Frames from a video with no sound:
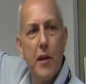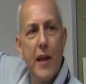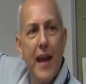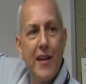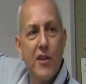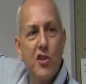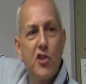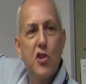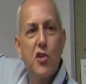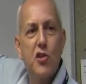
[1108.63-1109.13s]
the
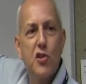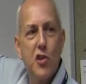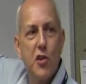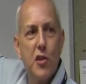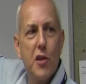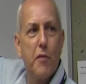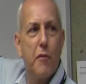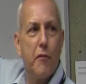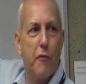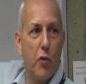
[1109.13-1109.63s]
answer to
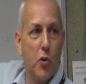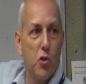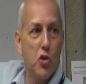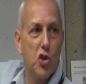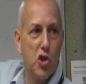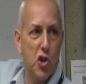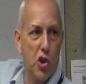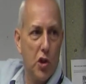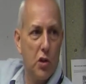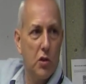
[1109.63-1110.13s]
the
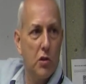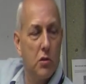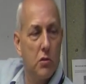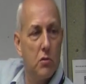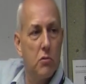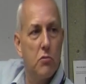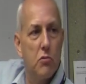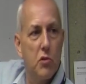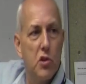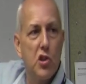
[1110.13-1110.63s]
function,
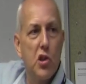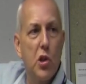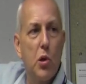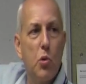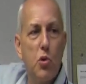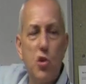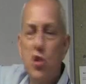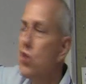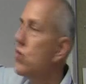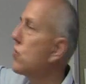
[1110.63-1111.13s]
the
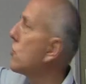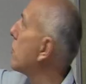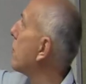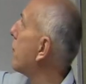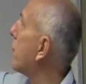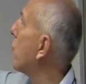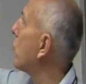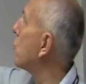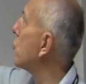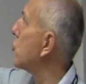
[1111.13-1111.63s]
solution to the
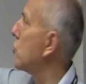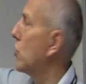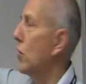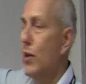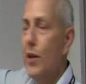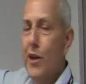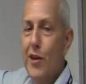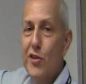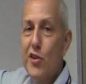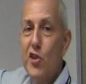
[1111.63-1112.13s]

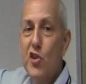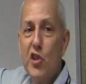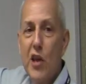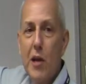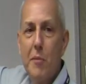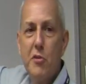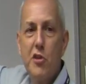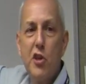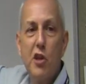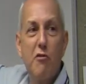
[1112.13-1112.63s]
function is the
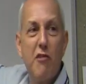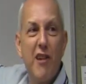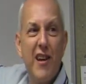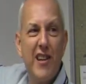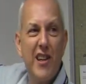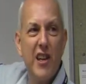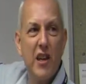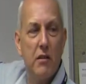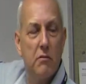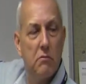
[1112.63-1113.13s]
same as the
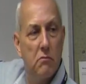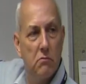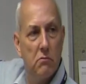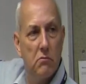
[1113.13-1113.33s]
gradient.